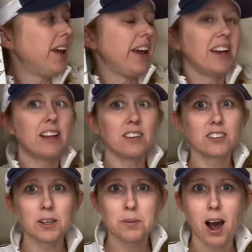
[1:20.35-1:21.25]
And I
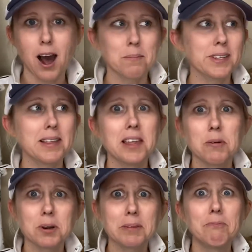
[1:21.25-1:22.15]
looked up comps and they
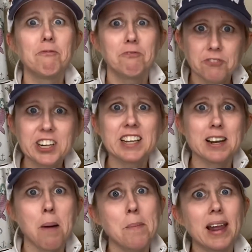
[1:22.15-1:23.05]
were
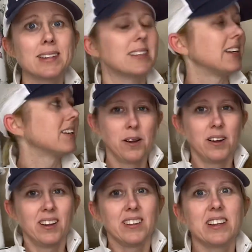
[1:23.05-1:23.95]
freaking amazing
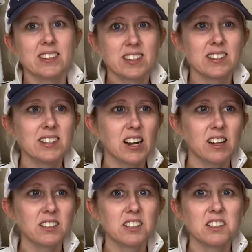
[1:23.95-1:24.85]
like
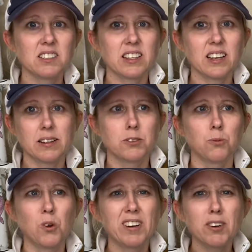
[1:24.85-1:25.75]
$60.
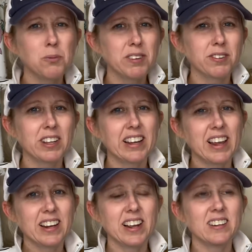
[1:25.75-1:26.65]
One of them went for like
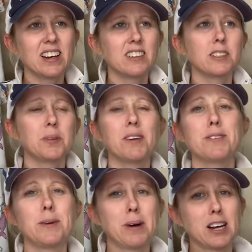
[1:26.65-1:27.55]
$88, but that was
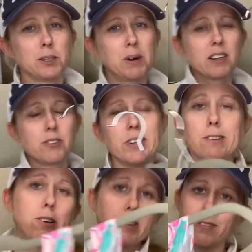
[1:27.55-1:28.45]
on Poshmark, so I don't
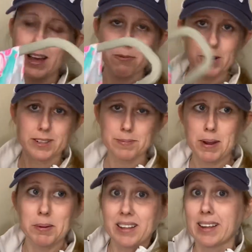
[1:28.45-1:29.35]
know if that was
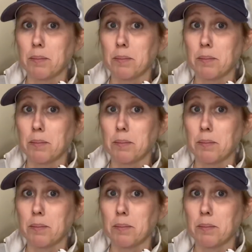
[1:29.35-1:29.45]
maybe like a